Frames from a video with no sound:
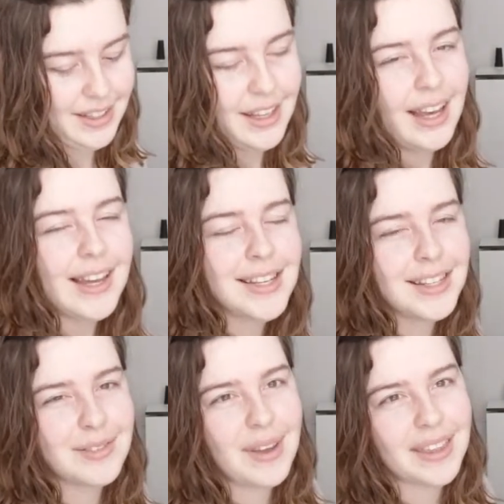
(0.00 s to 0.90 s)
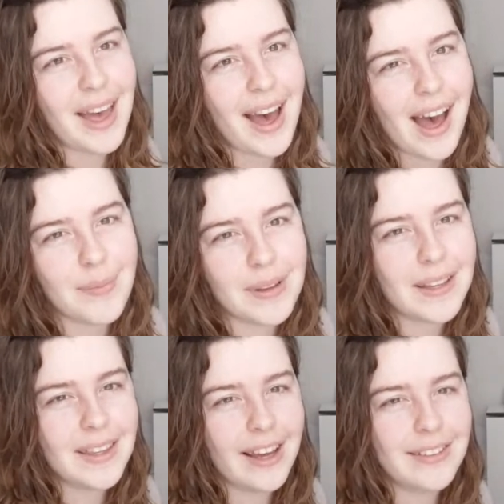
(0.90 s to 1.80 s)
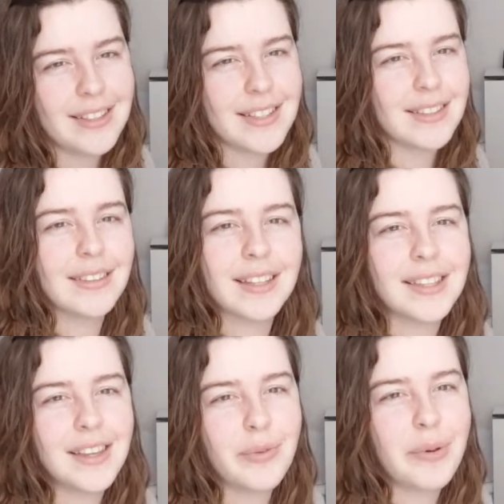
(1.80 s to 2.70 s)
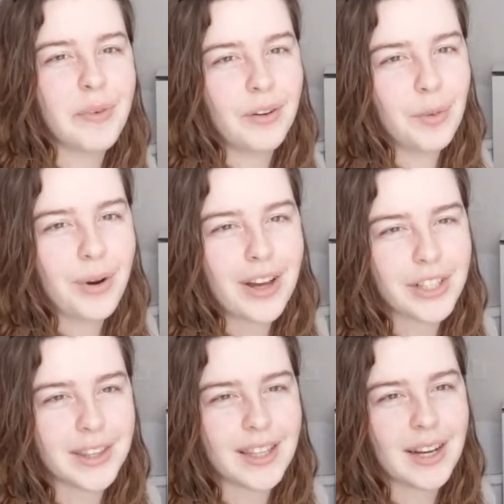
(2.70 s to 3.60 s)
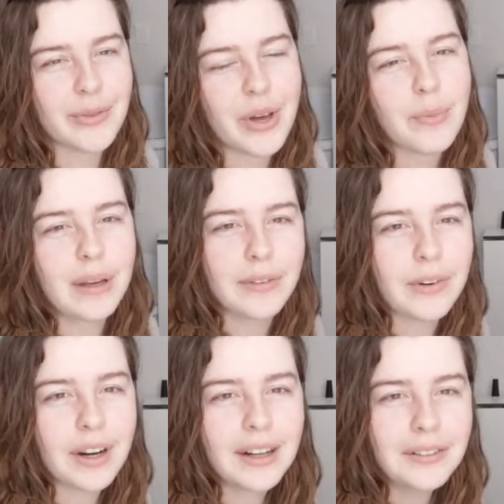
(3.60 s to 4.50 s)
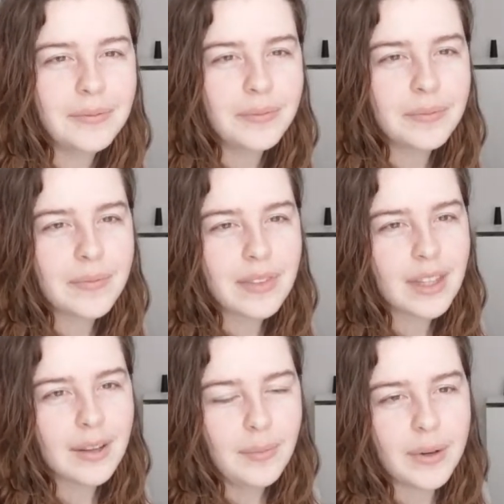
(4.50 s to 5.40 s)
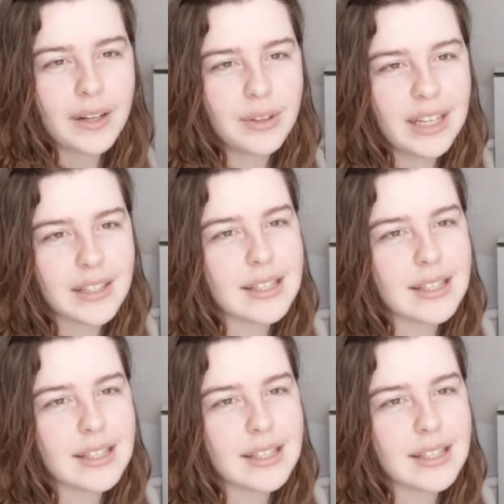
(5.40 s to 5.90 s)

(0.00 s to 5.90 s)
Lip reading: I guess I could make that happen. That's a little bit more of a project than I was hoping for, but we can